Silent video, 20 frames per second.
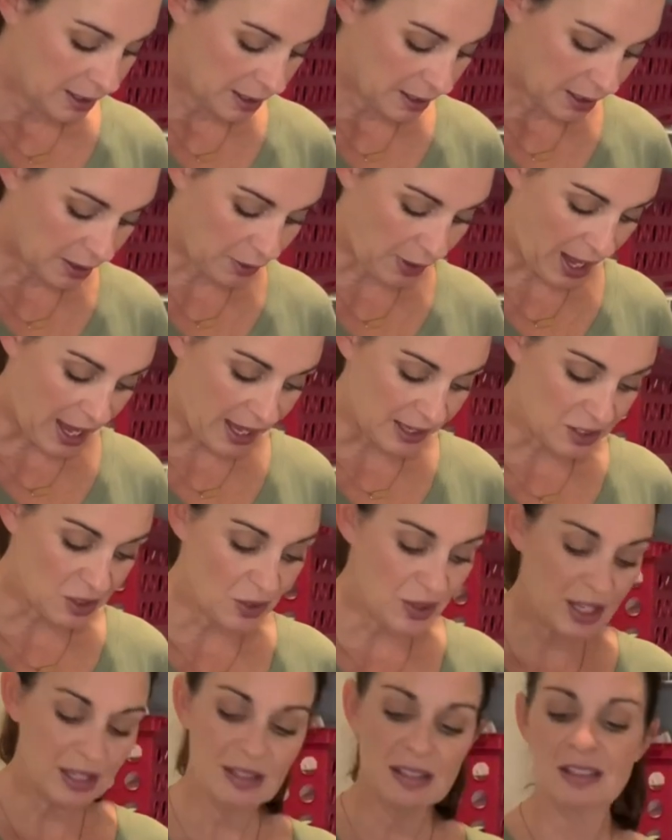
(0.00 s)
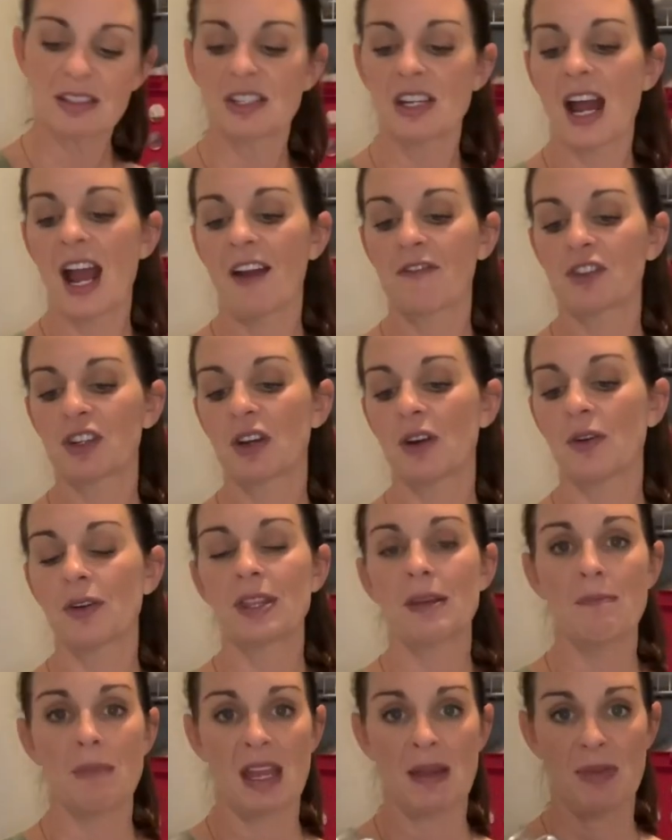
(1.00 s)
Okay, so this is gonna have to go in the
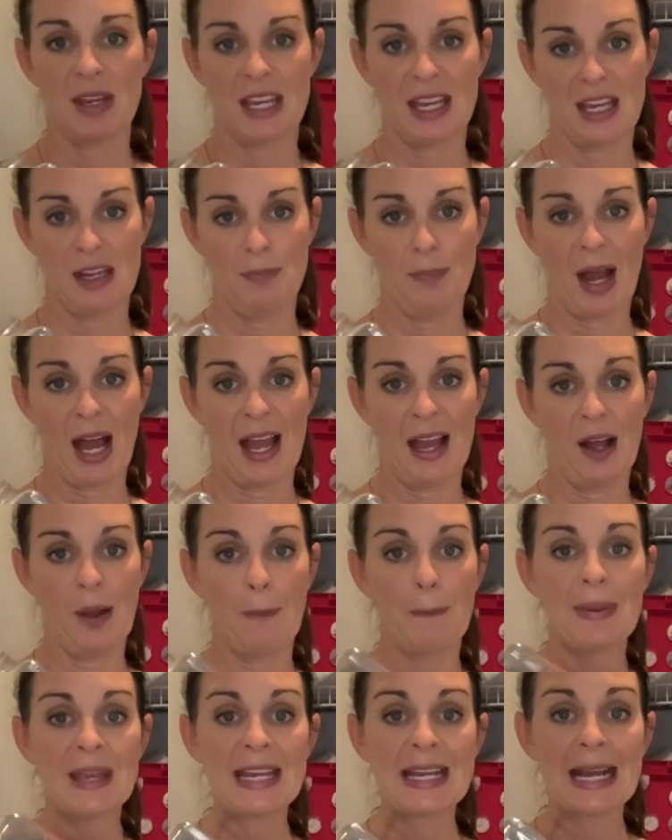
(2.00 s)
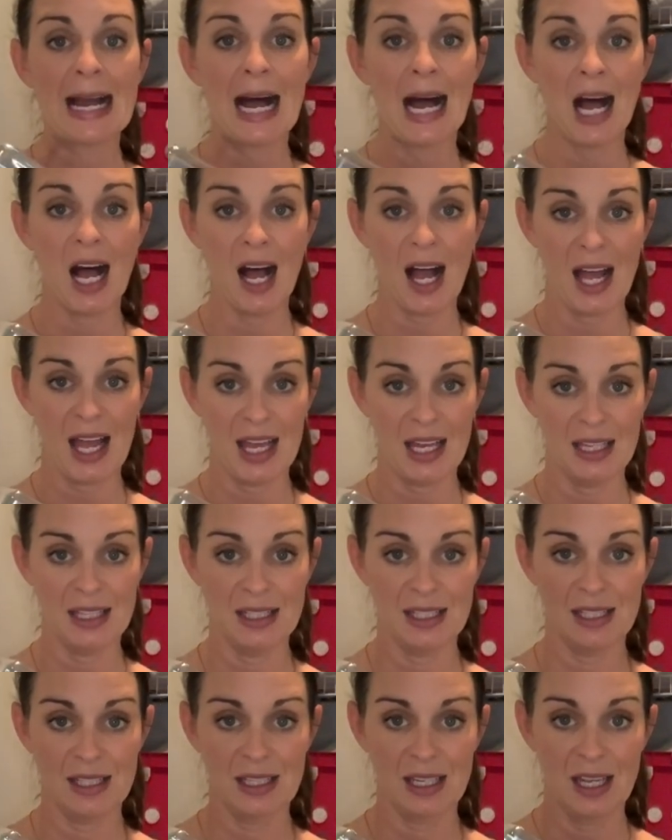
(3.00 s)
maybe kid pile
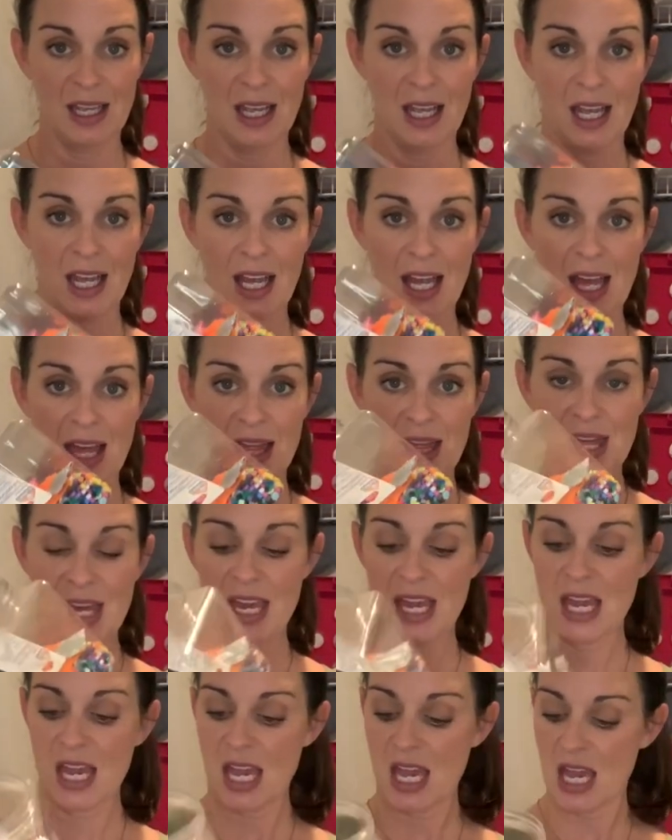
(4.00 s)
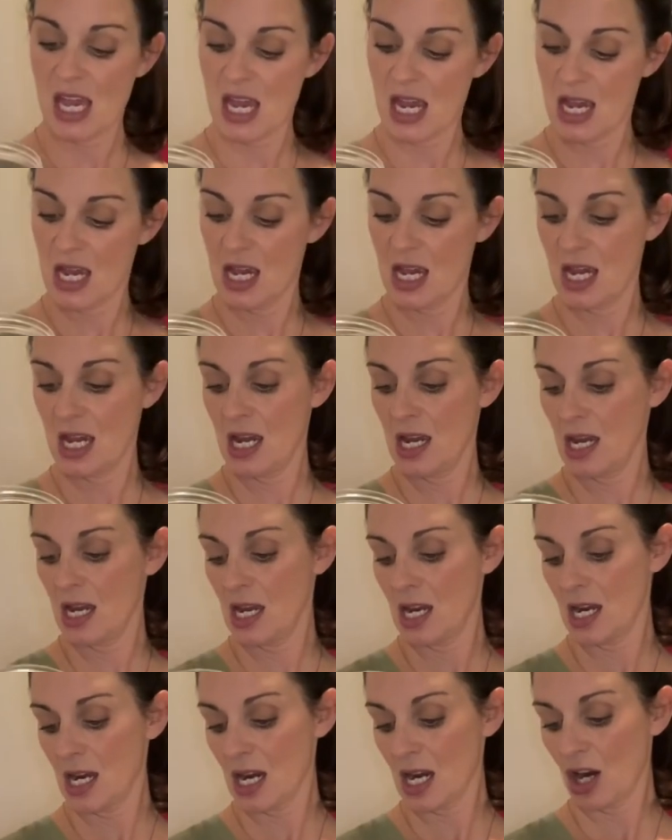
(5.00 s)
because the
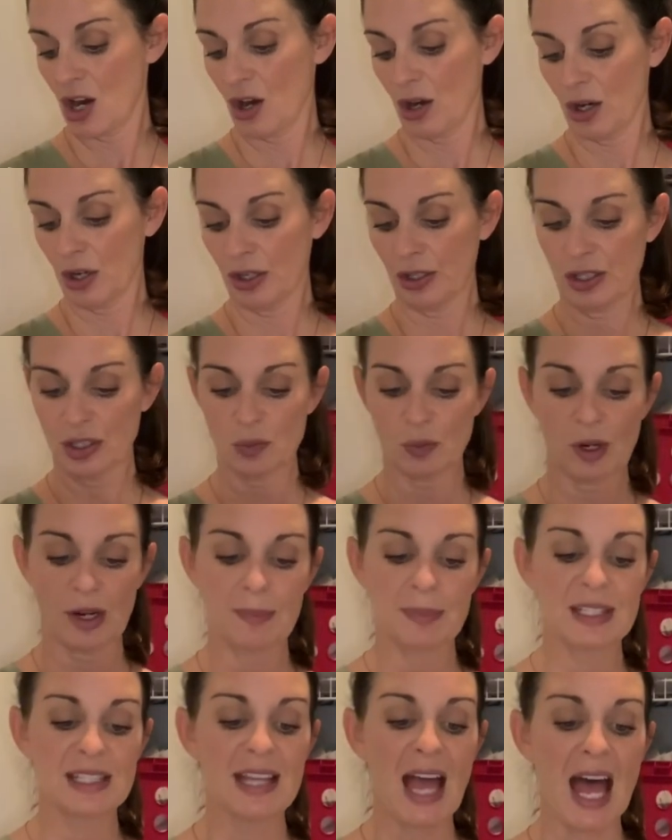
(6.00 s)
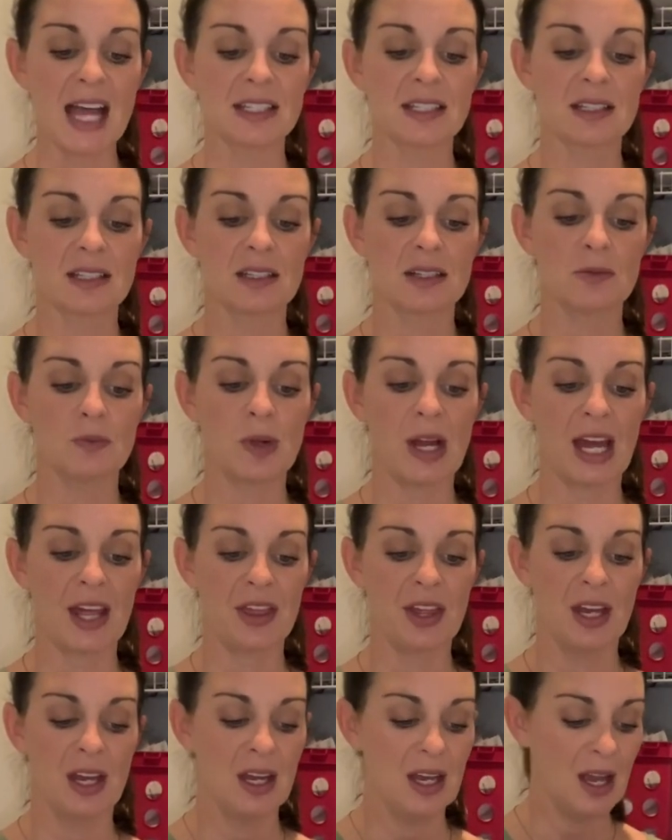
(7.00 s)
girls were obsessed with
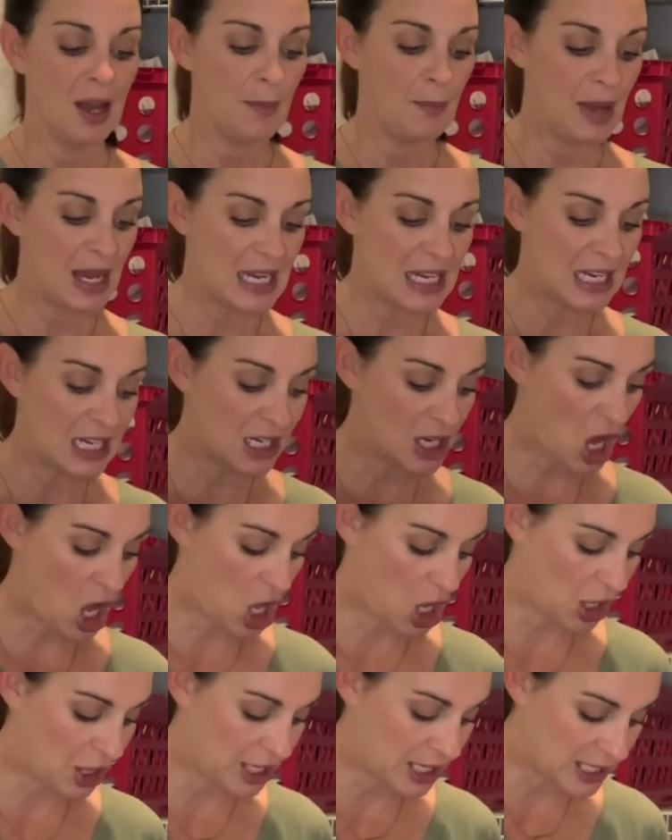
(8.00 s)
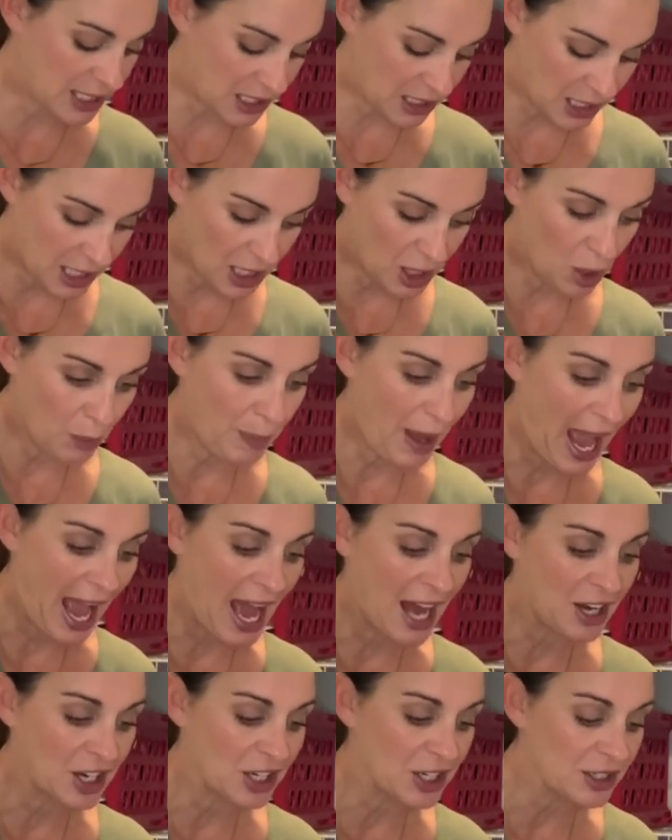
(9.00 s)
making all these little
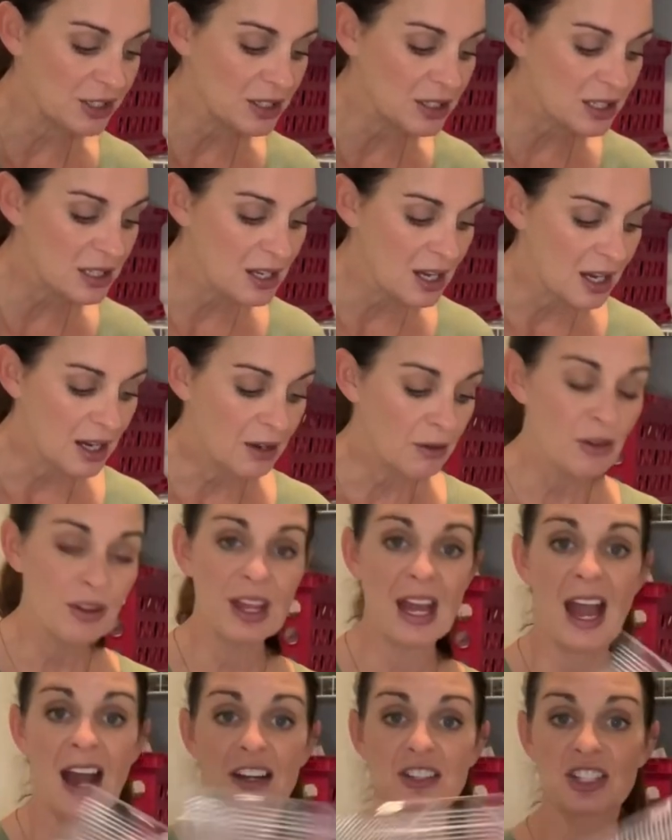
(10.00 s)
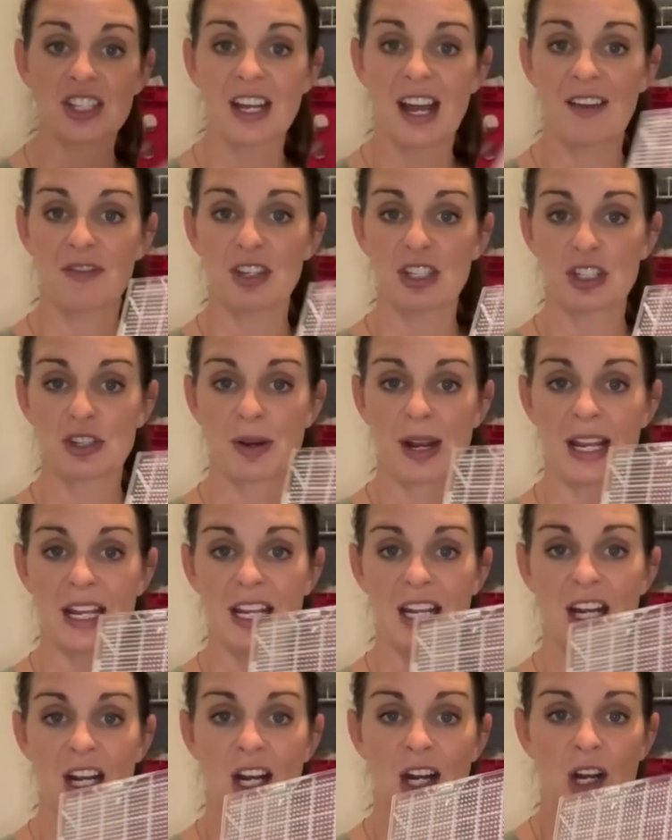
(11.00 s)
patterns. Well, they actually have the tray
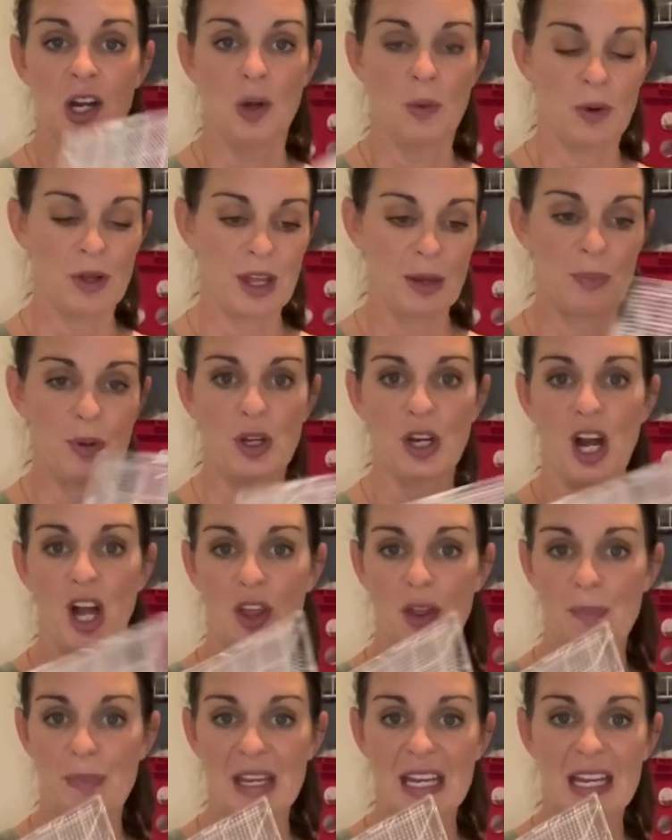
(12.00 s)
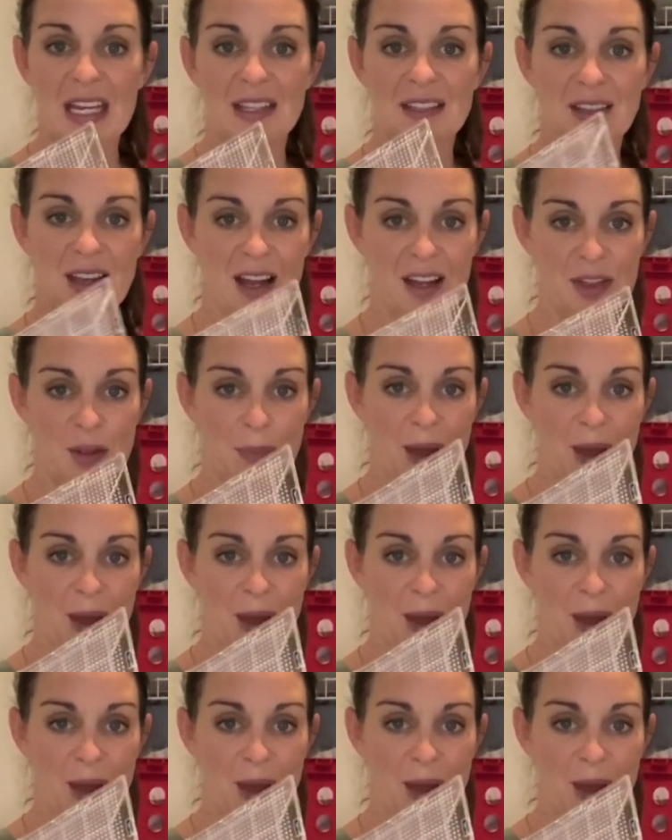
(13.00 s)
here where they put all the beads on the